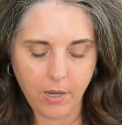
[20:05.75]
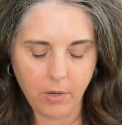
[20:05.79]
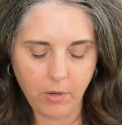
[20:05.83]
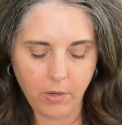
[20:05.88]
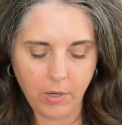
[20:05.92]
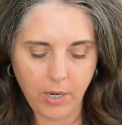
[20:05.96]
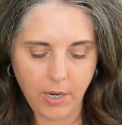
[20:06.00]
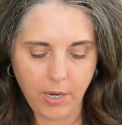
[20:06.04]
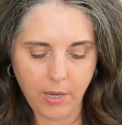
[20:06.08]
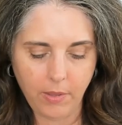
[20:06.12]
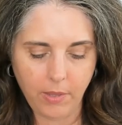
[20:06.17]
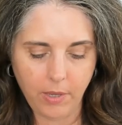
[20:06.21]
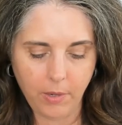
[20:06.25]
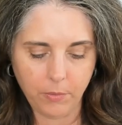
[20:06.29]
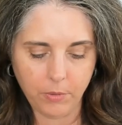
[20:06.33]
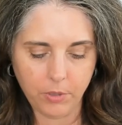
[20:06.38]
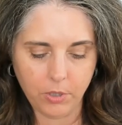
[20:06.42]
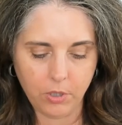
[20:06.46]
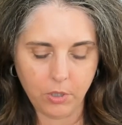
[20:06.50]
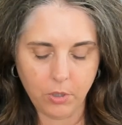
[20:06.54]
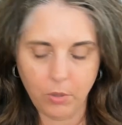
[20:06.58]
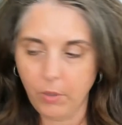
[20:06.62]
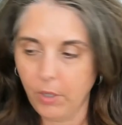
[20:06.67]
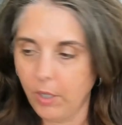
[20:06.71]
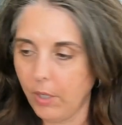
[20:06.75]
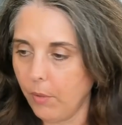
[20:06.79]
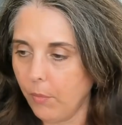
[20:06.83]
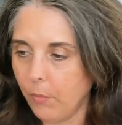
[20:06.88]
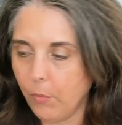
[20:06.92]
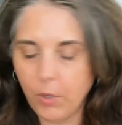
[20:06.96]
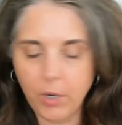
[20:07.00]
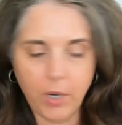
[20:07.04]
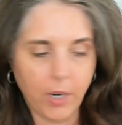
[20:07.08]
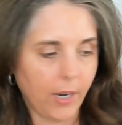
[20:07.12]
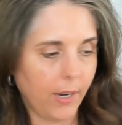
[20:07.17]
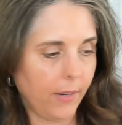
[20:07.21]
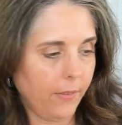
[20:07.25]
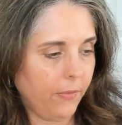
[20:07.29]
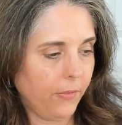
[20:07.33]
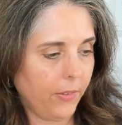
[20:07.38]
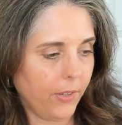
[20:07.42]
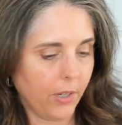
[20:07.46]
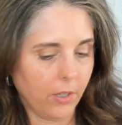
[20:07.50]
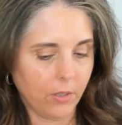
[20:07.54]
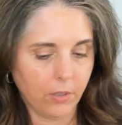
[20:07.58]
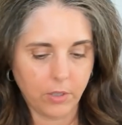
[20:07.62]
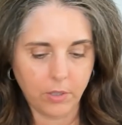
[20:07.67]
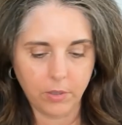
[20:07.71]
how that was doing. And what I
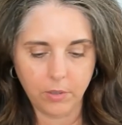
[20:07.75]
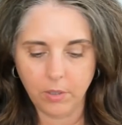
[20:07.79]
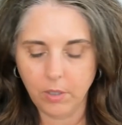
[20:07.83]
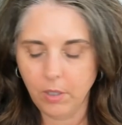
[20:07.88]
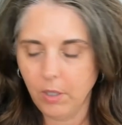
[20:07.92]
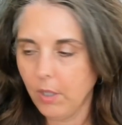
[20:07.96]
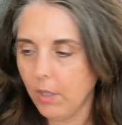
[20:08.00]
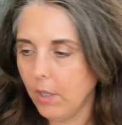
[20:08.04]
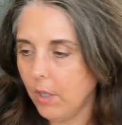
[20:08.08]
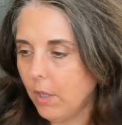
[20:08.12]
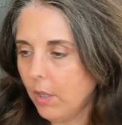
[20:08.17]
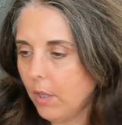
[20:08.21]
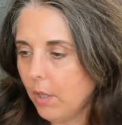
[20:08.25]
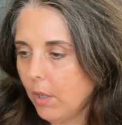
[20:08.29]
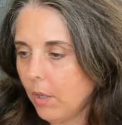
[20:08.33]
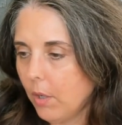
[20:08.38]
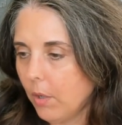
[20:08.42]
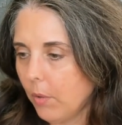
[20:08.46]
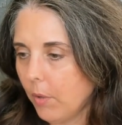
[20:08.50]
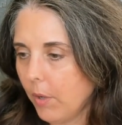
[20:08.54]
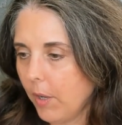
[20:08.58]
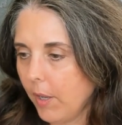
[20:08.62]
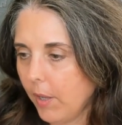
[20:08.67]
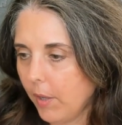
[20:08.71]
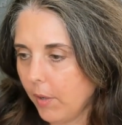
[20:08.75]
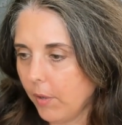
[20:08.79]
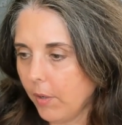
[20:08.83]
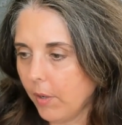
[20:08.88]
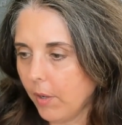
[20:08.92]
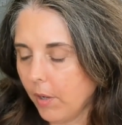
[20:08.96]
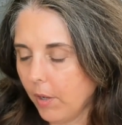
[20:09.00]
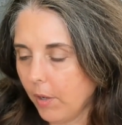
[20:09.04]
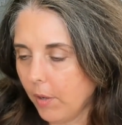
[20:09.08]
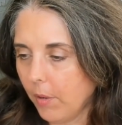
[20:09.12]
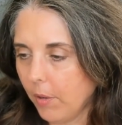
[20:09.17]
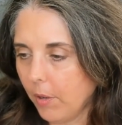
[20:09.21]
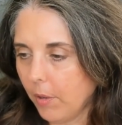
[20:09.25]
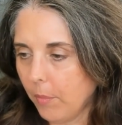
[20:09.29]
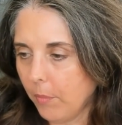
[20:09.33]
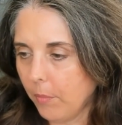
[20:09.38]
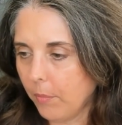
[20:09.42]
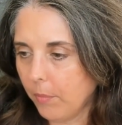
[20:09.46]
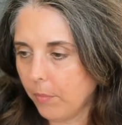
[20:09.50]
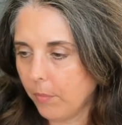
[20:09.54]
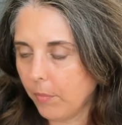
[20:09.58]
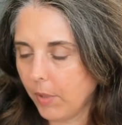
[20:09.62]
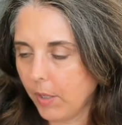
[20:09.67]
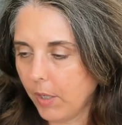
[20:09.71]
found in
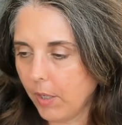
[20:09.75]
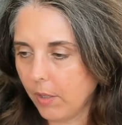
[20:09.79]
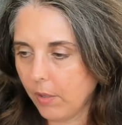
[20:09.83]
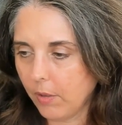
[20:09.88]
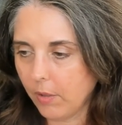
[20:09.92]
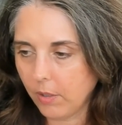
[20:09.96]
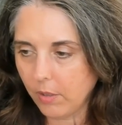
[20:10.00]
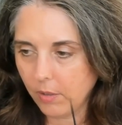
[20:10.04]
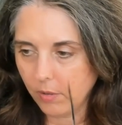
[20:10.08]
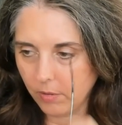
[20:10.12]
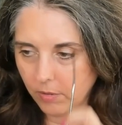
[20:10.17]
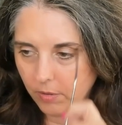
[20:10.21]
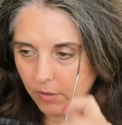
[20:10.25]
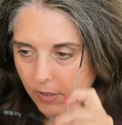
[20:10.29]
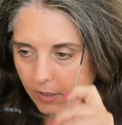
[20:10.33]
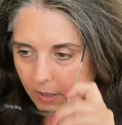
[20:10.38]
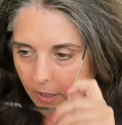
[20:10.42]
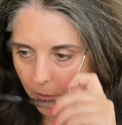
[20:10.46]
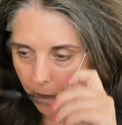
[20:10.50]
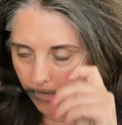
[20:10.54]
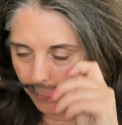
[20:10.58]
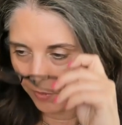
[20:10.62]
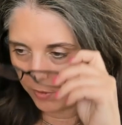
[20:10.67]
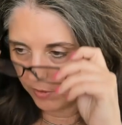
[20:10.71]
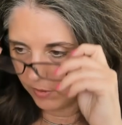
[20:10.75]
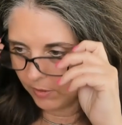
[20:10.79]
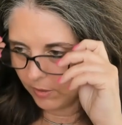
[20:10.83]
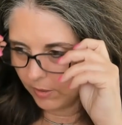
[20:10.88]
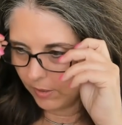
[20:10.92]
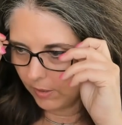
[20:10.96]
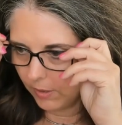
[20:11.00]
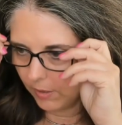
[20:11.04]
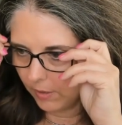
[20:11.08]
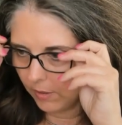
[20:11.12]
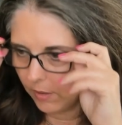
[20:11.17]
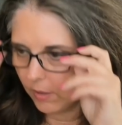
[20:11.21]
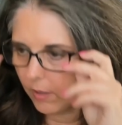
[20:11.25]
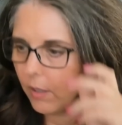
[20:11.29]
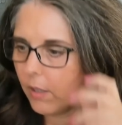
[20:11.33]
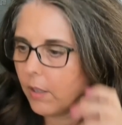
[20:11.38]
And then separately,